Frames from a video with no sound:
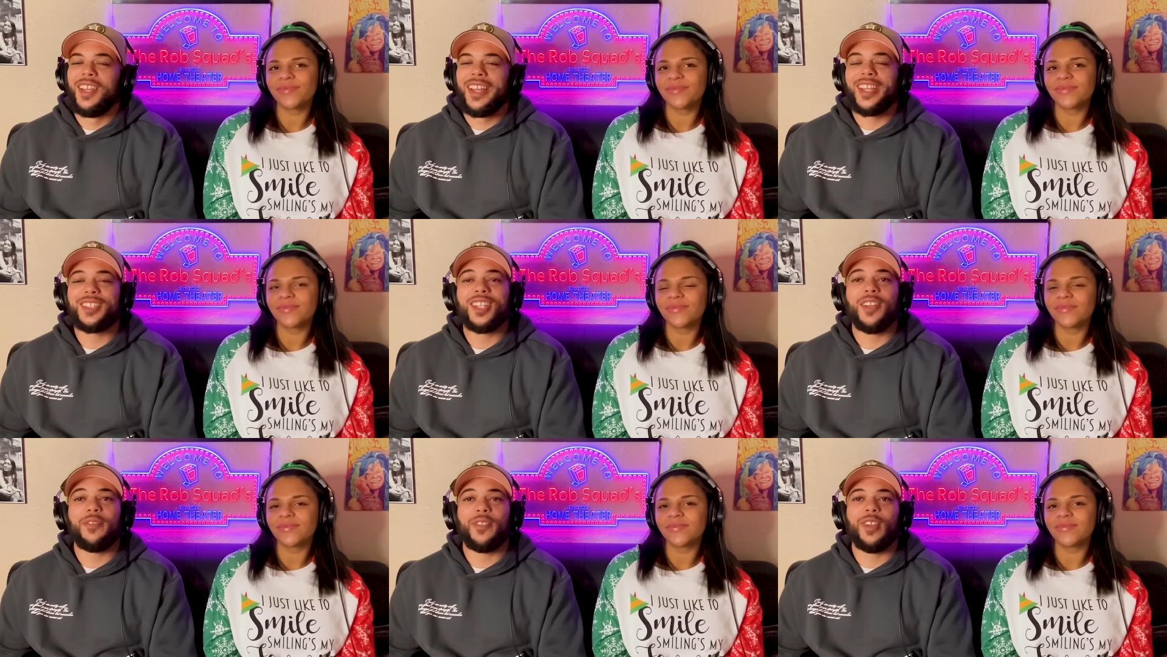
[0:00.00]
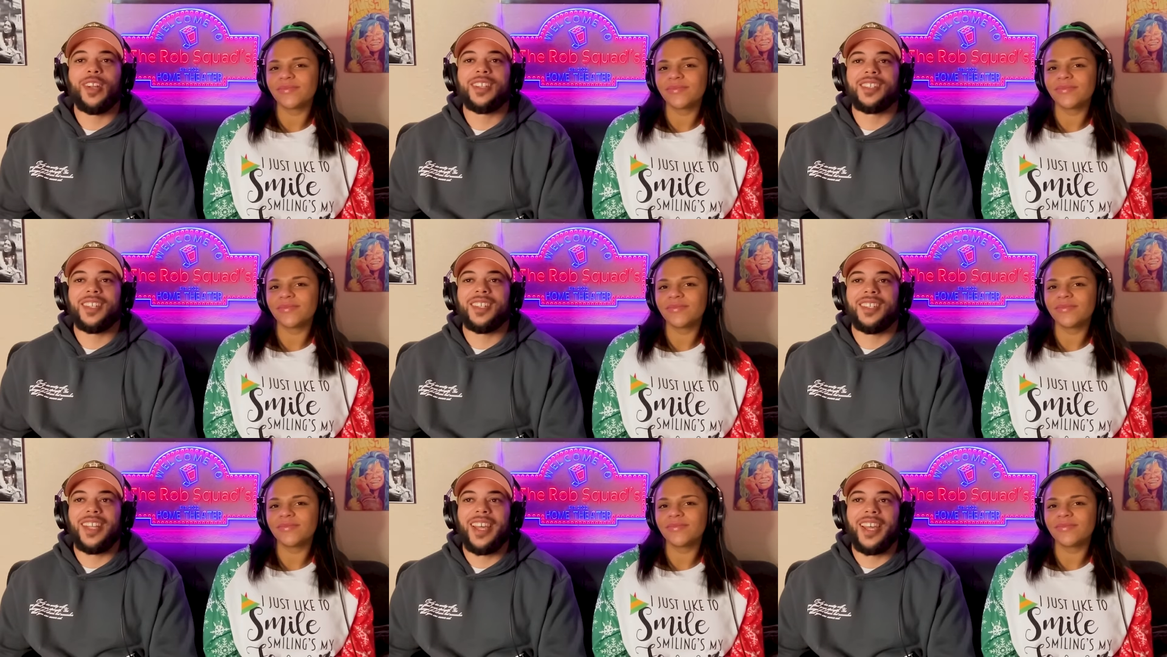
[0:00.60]
Speaker 1: That's that feeling as a
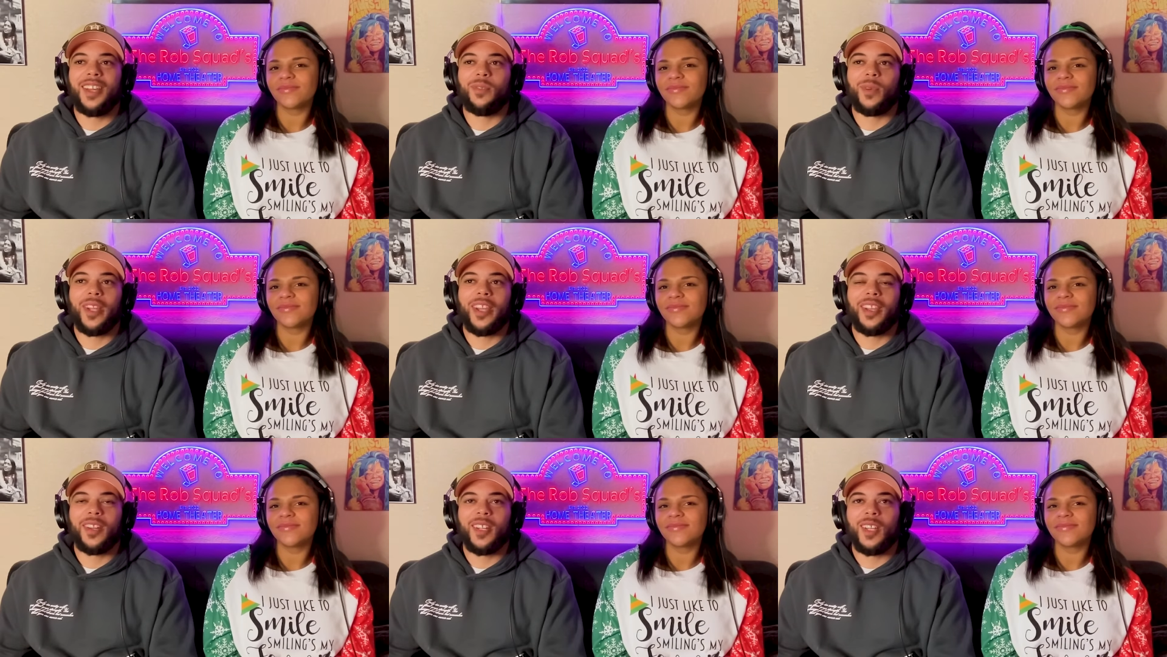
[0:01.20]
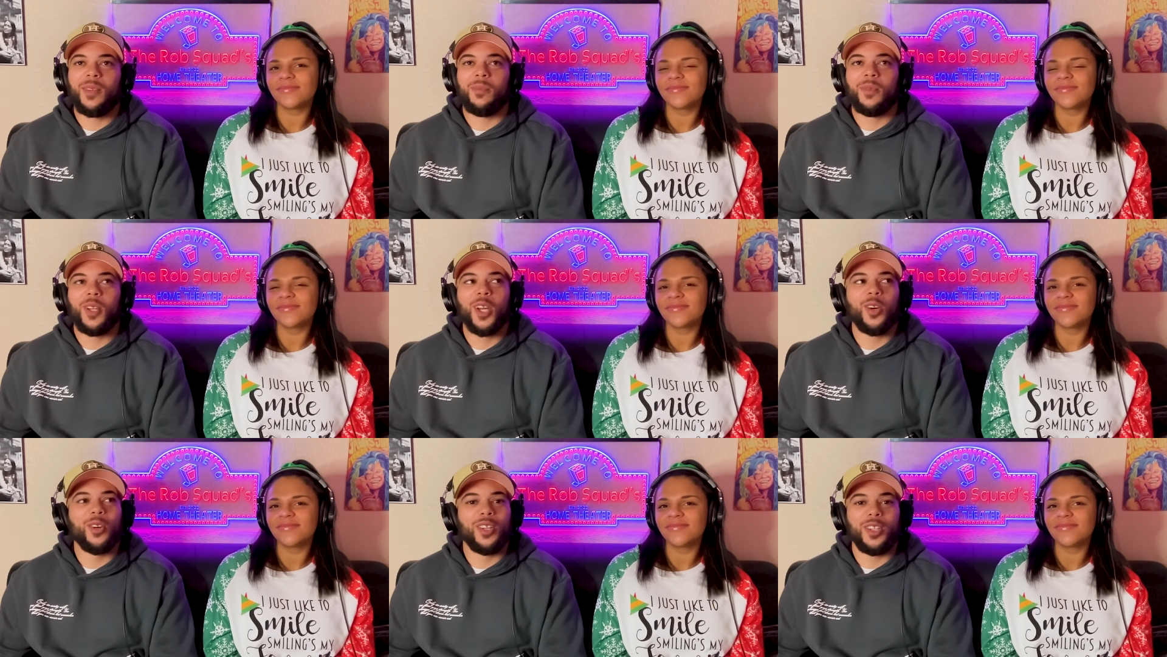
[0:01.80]
dad waking up
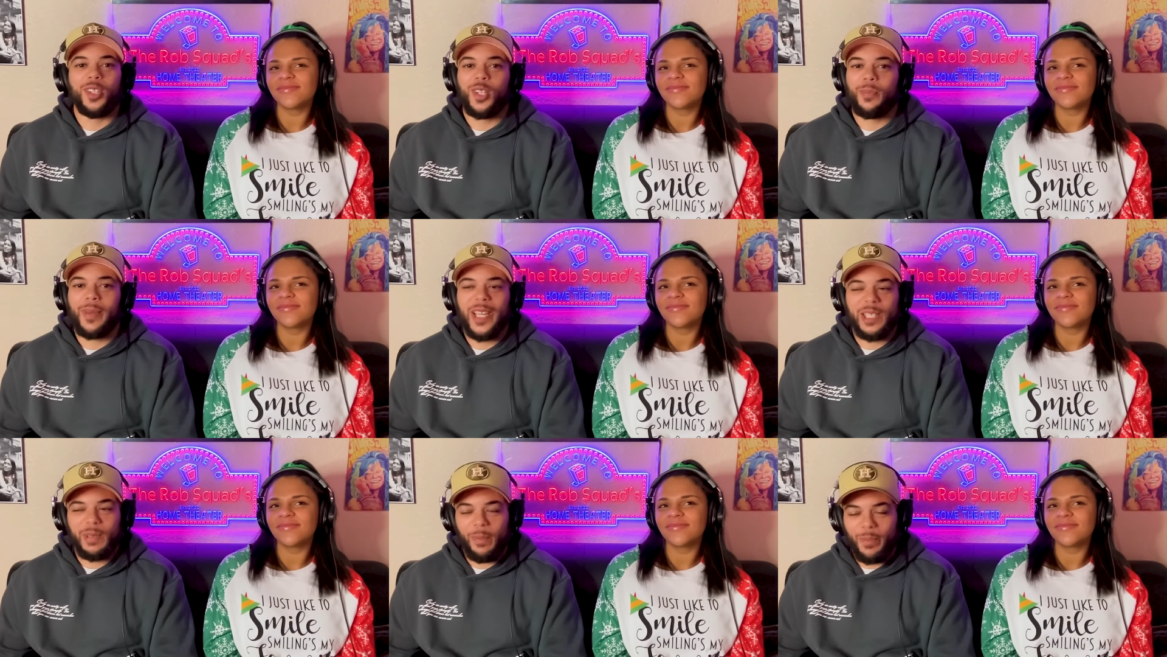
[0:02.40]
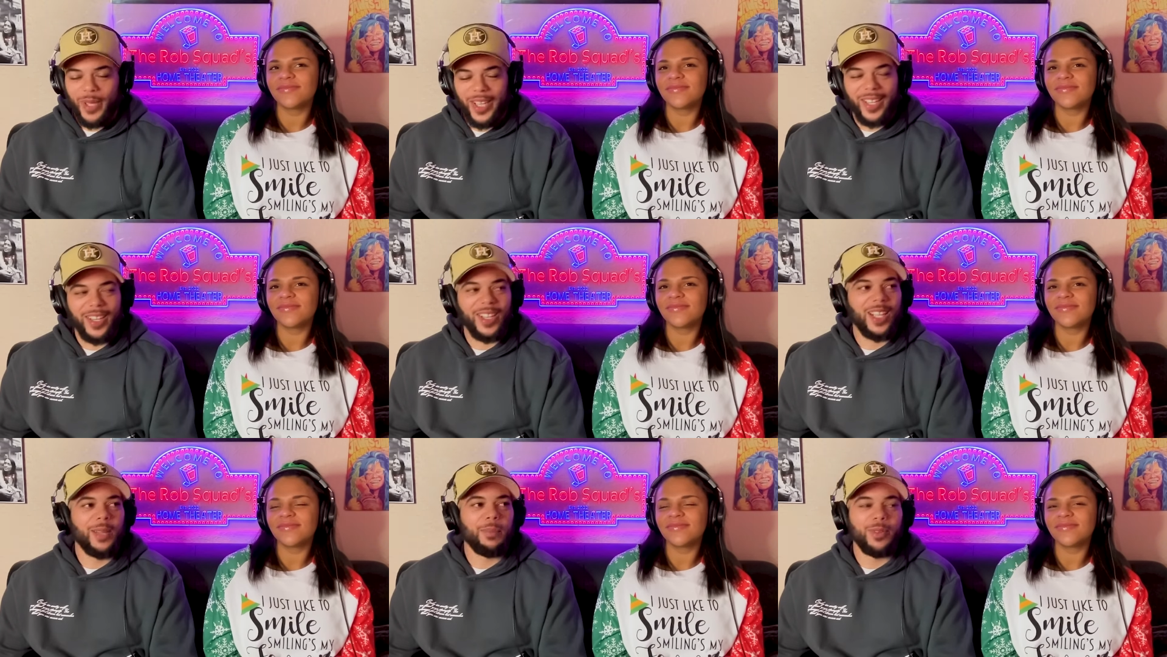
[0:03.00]
knowing you're about to be picking
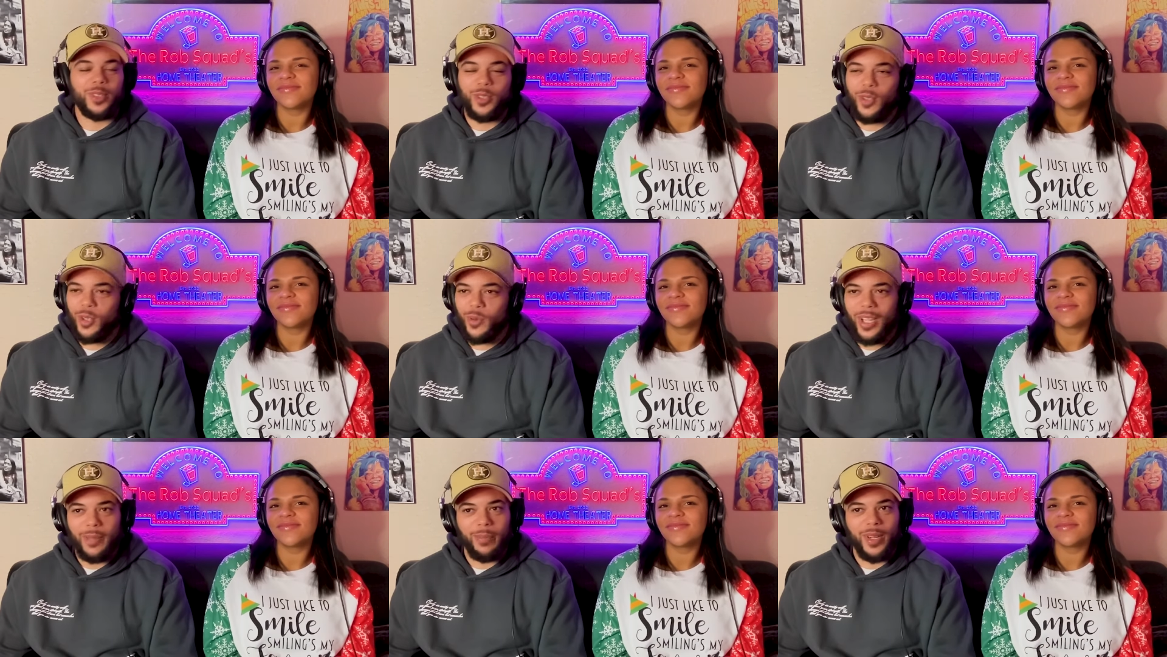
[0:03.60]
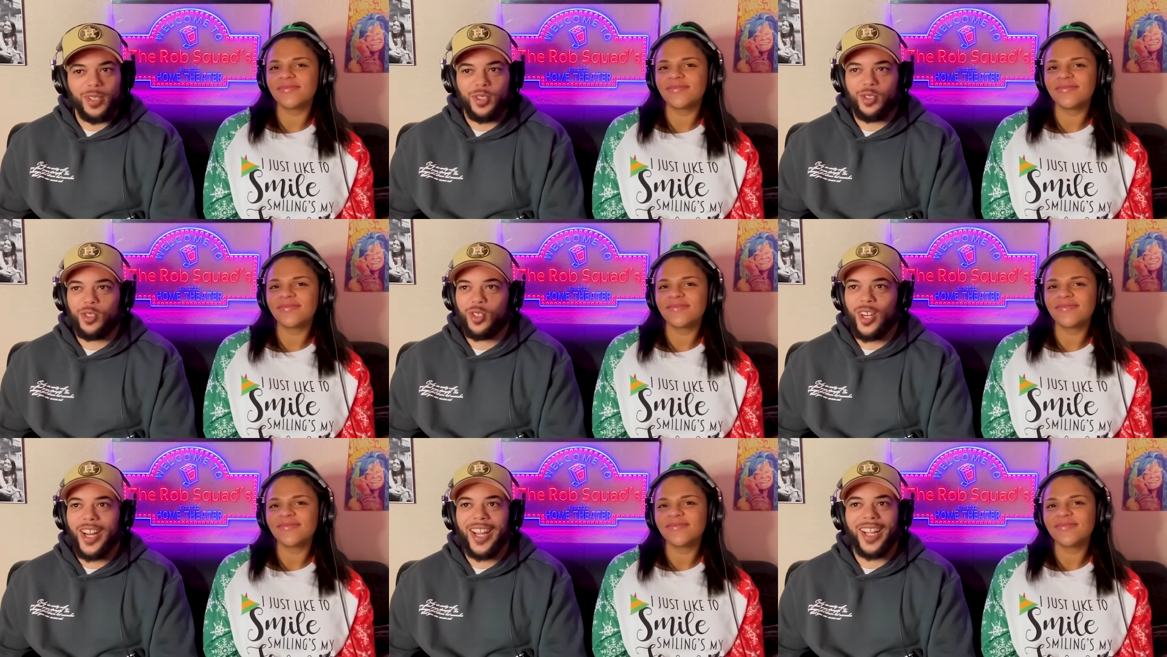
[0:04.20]
up and throwing away a bunch of
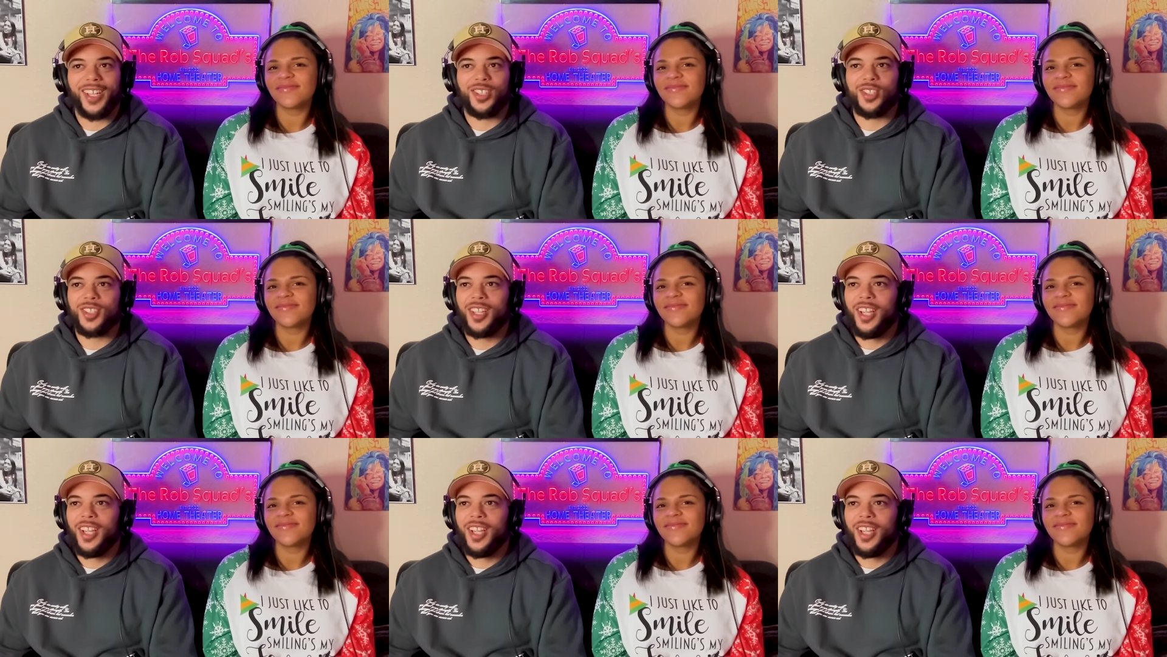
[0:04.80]
trash,